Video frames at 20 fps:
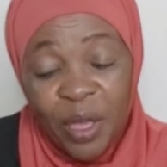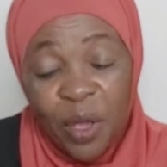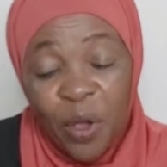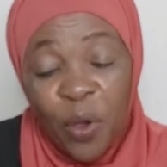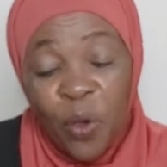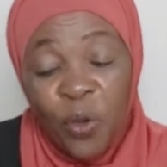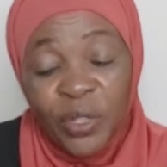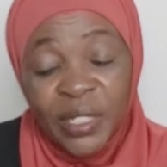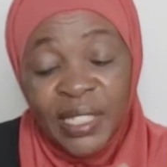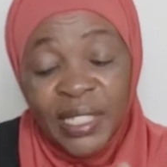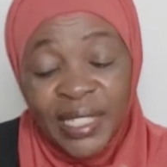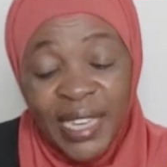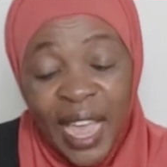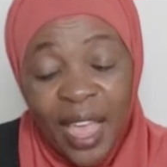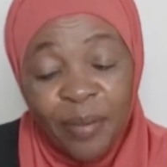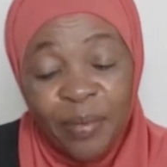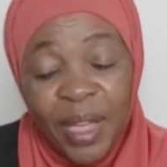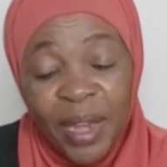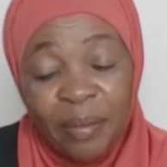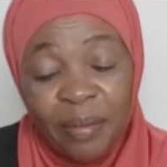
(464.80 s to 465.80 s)
whose
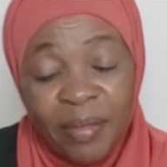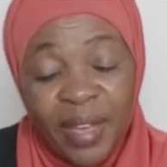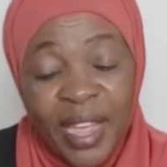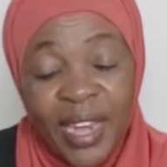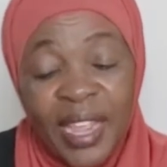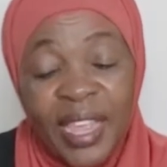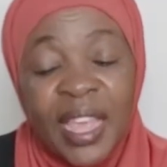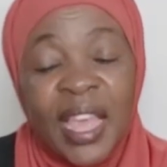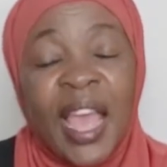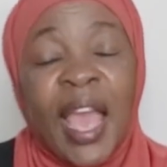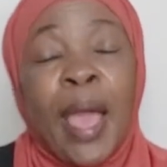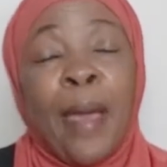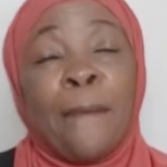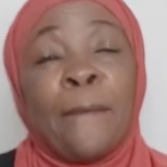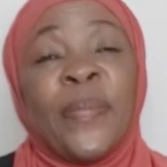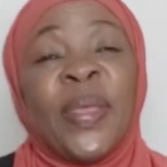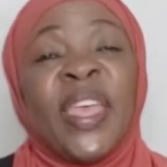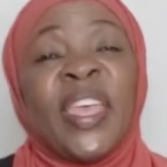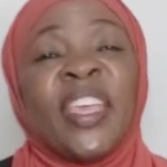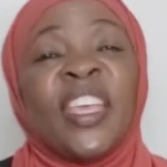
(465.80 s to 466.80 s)
time and money are
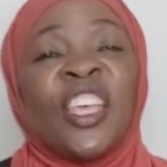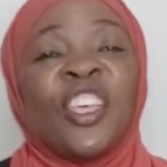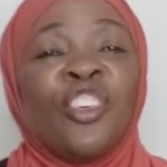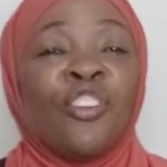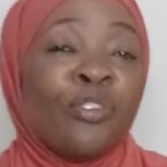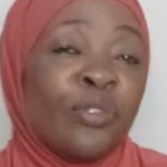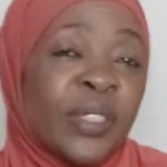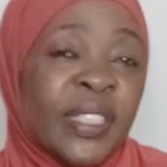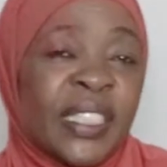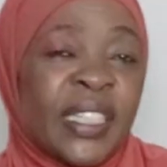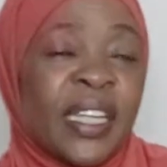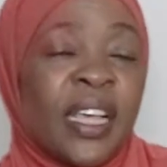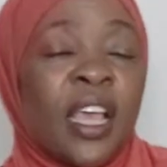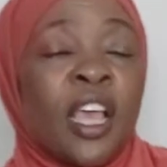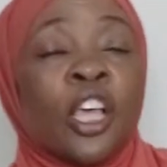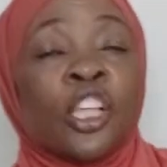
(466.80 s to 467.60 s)
being used.